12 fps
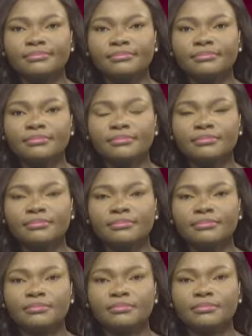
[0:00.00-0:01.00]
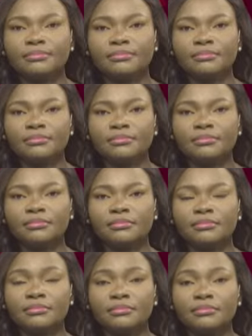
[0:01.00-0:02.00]

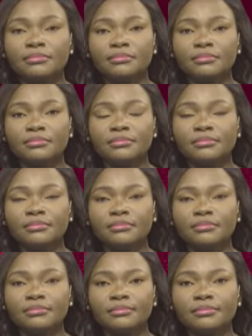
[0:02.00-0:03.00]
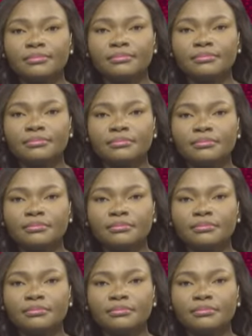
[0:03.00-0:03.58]
This person isn't speaking.